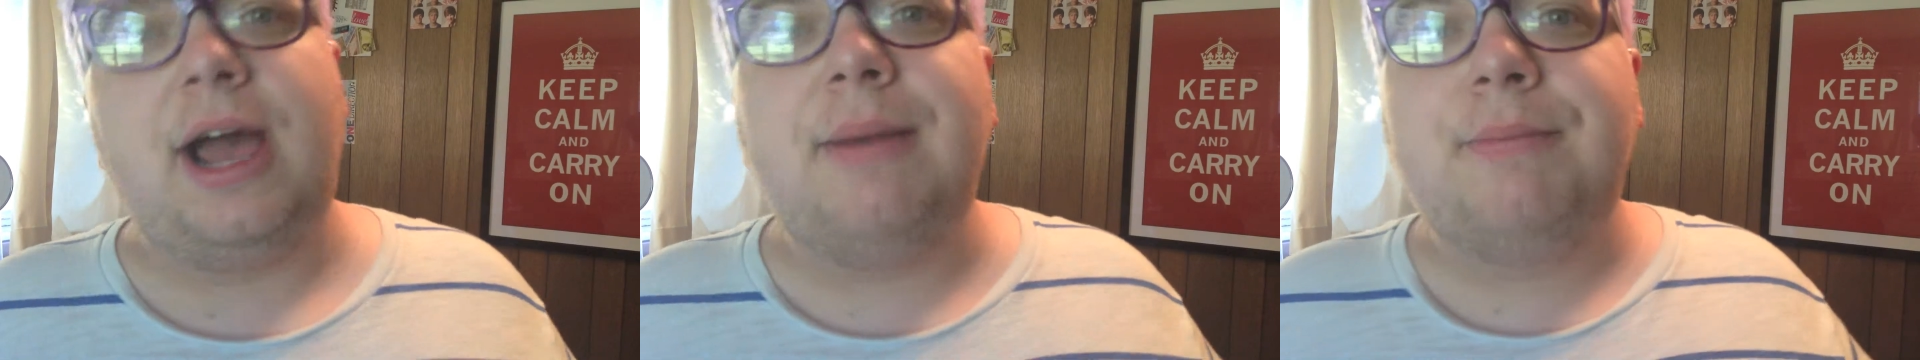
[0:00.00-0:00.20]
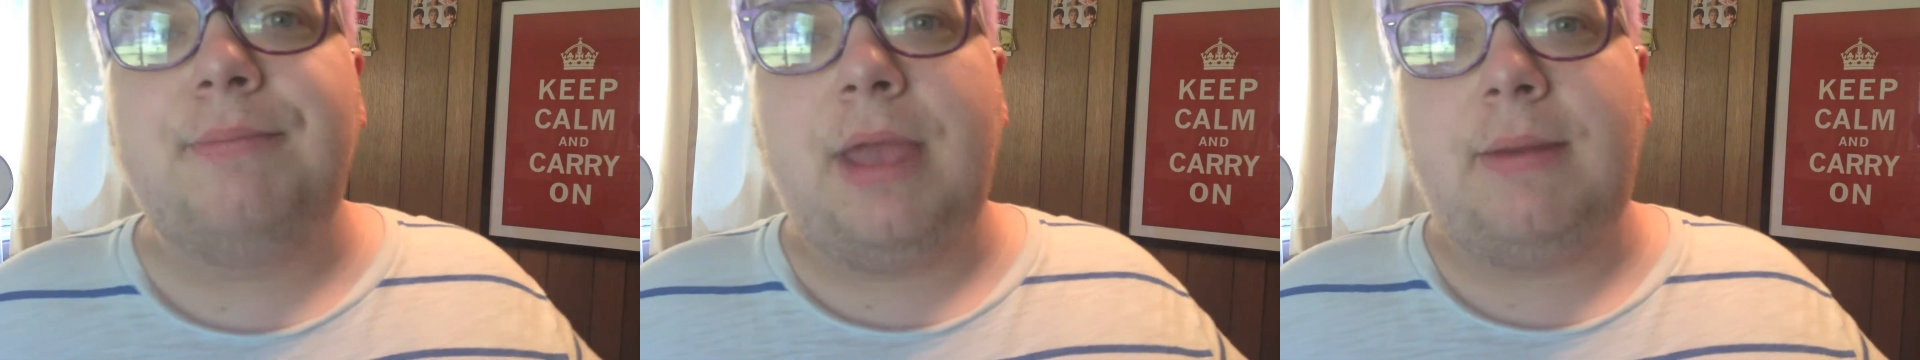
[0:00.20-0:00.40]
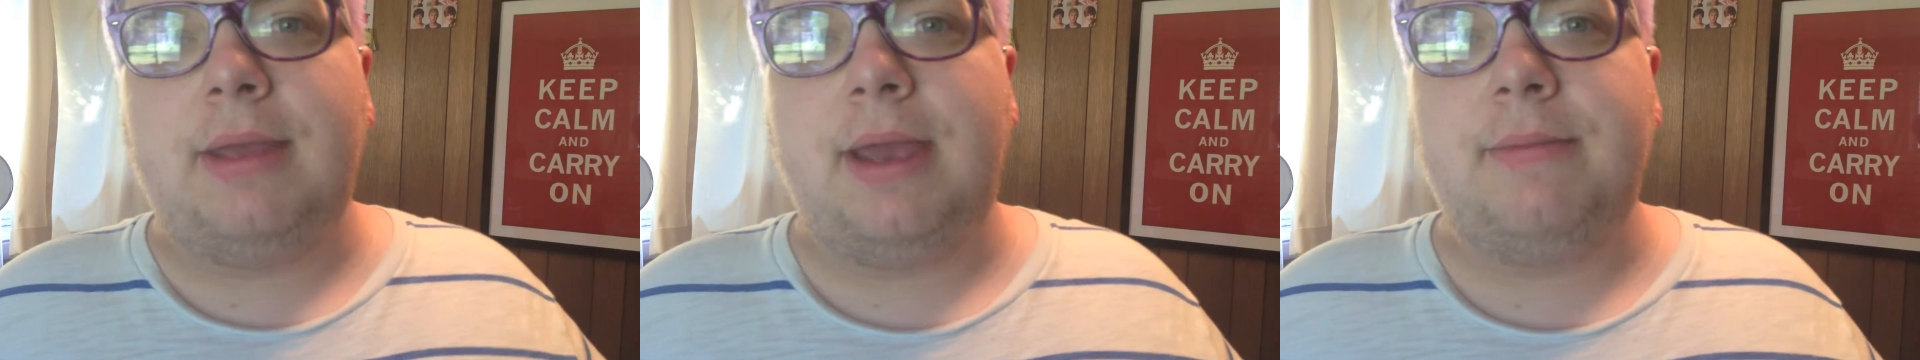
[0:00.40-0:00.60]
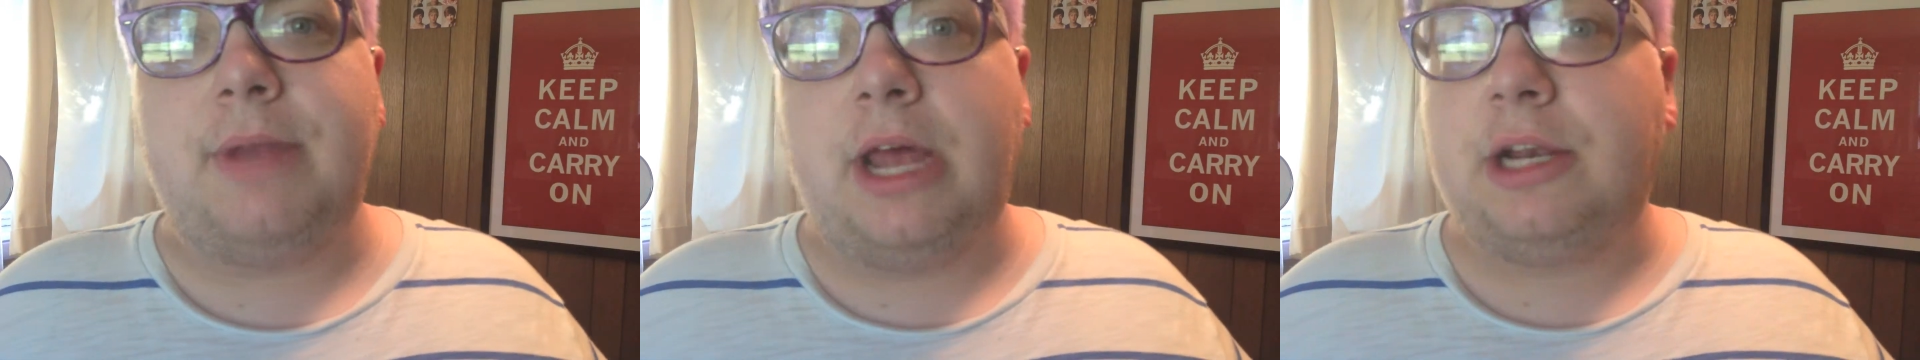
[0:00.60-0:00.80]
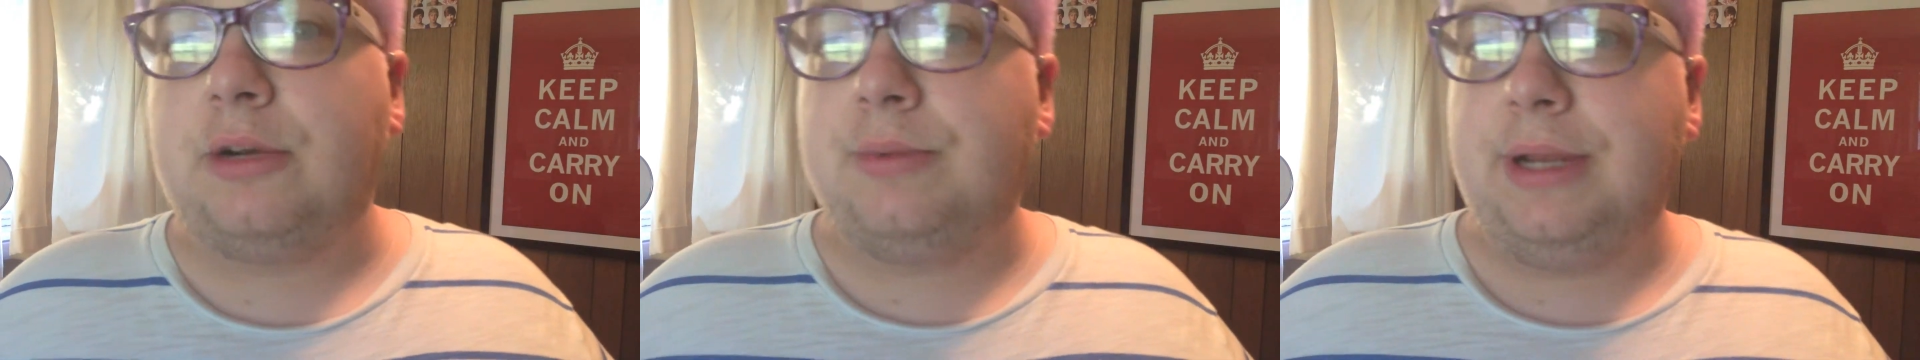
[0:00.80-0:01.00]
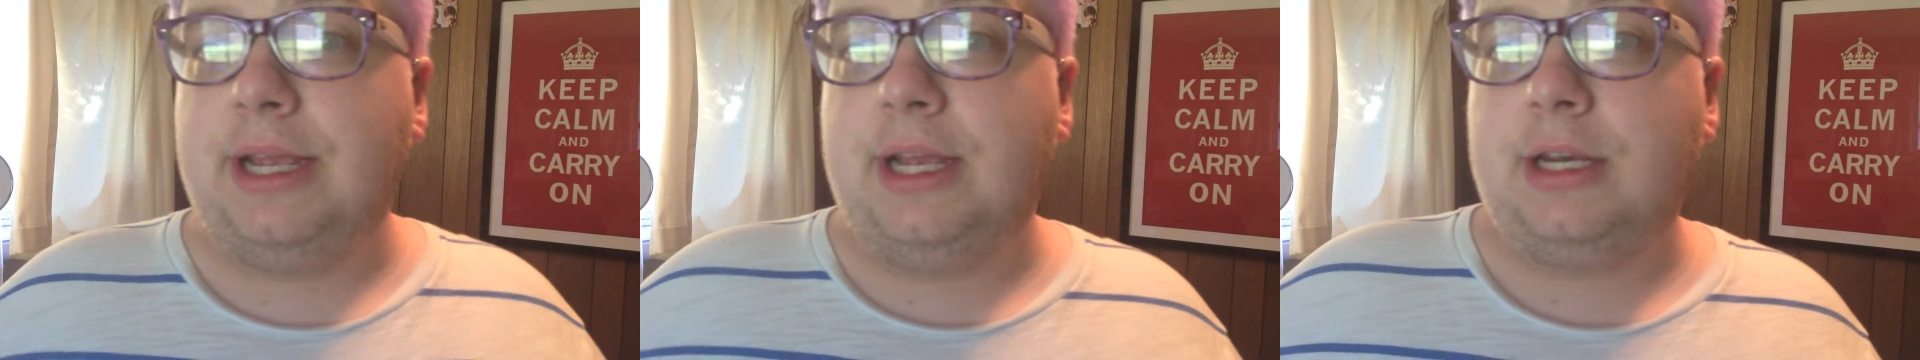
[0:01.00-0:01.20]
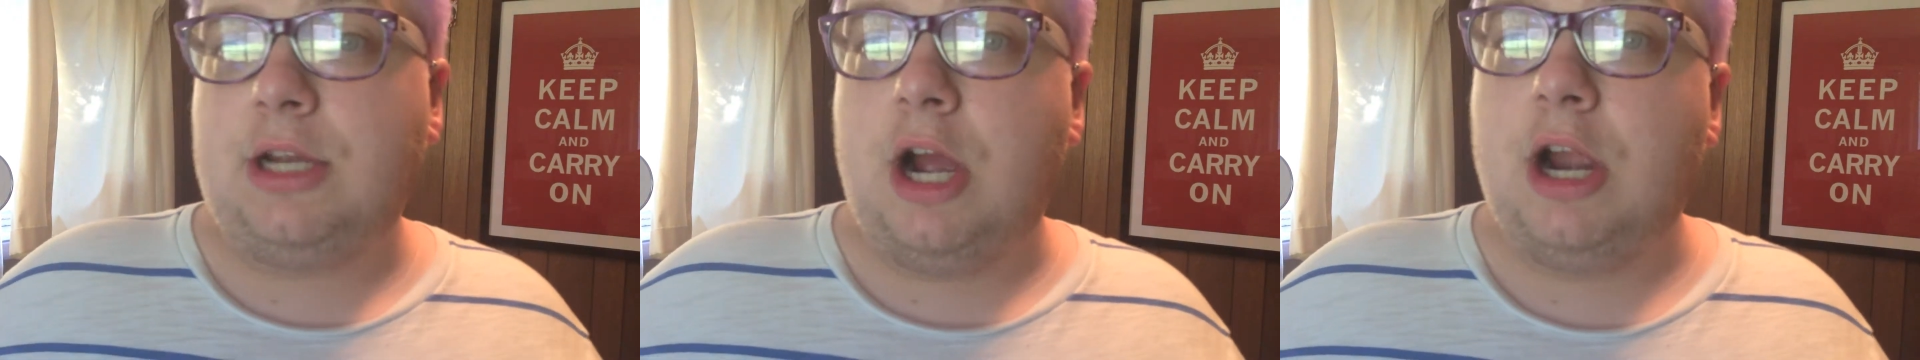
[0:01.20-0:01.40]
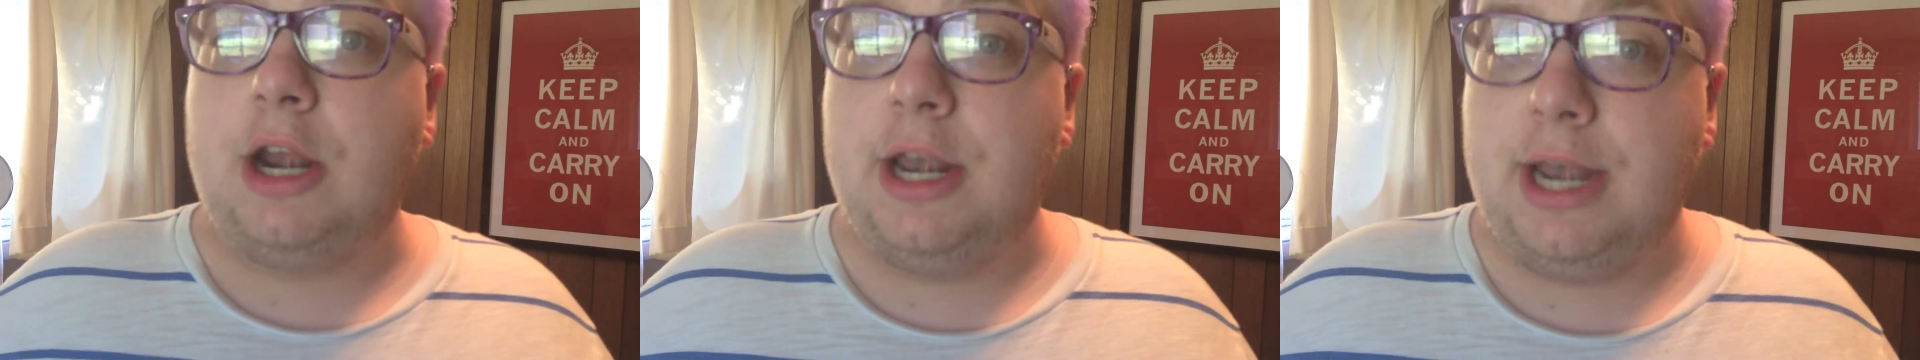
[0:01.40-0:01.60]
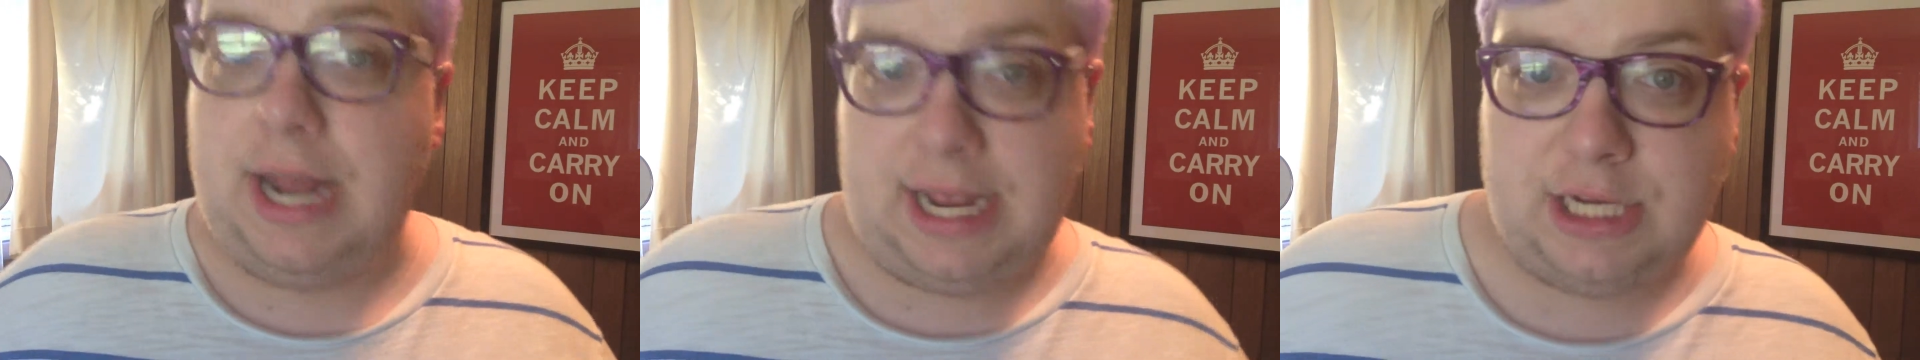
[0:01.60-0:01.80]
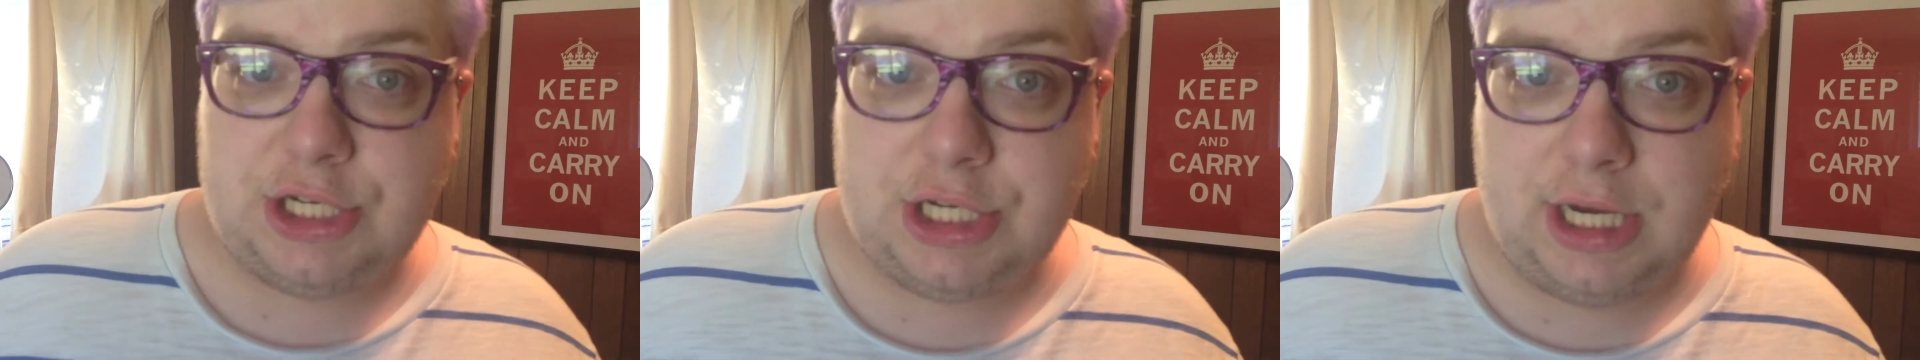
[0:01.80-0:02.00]
maybe I'm not a
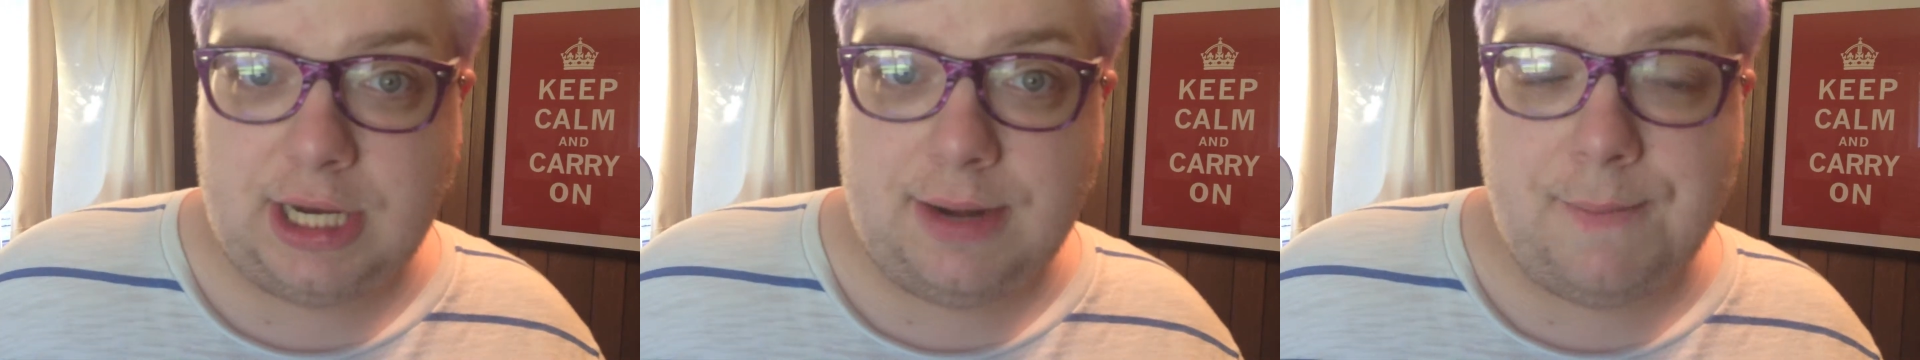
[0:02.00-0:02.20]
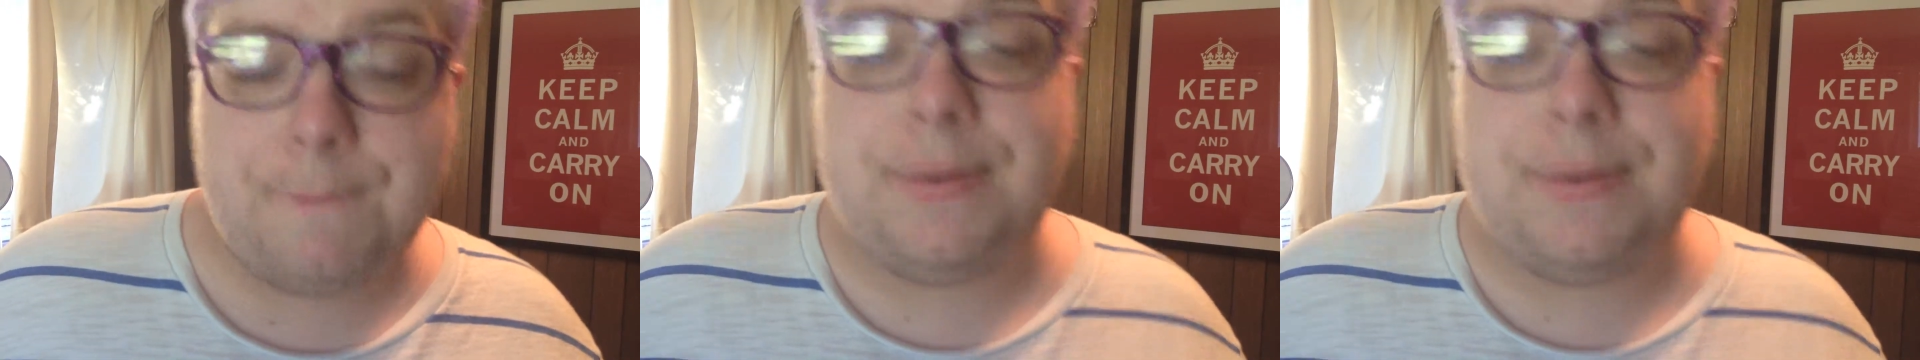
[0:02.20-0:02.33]
reincarnation,